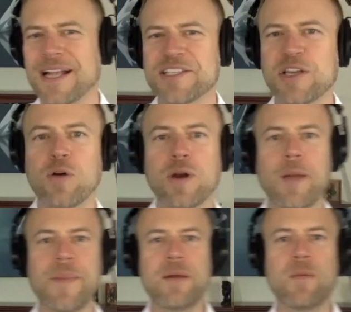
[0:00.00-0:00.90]
so, I
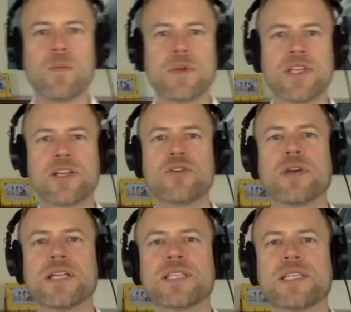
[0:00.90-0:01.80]
mean, did you
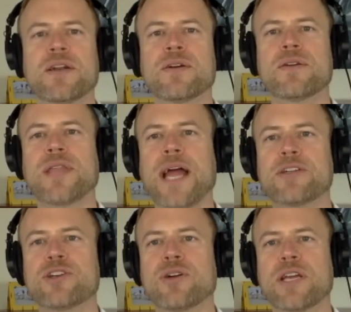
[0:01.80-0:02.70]
consider that
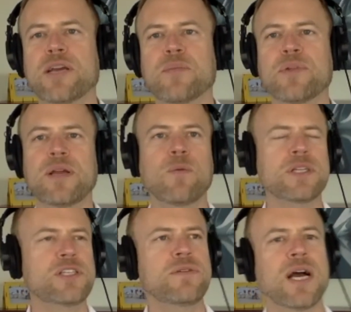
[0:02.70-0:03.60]
journey complete
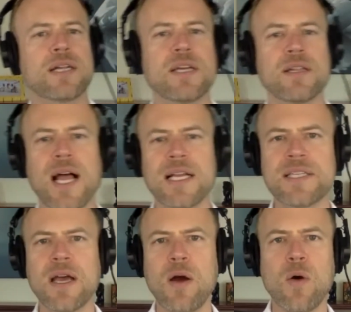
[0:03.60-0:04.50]
once you got to
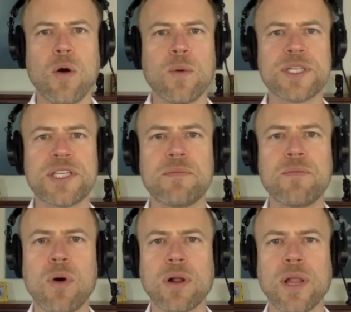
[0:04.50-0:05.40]
Lhasa, or was it
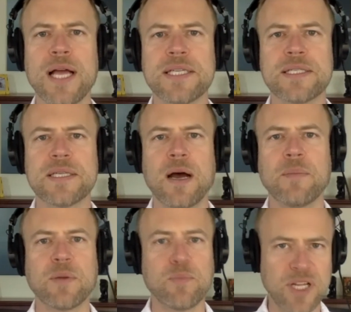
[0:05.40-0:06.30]
more or less
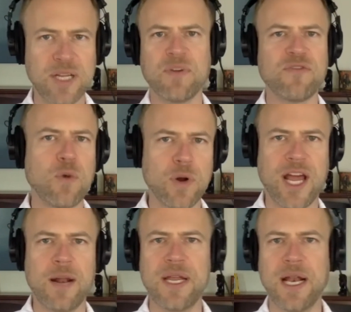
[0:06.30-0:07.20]
complete before
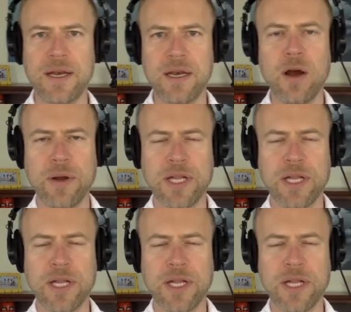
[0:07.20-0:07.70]
that? I mean, knowing.